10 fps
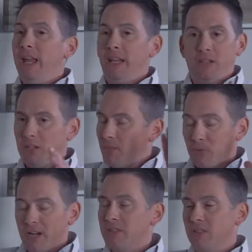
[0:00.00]
it, the
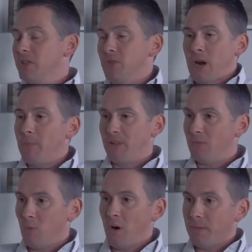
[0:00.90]
price is going to drop
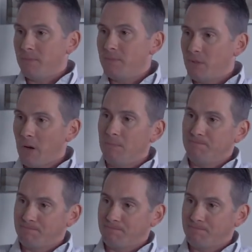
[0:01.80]
even more. Yeah. So.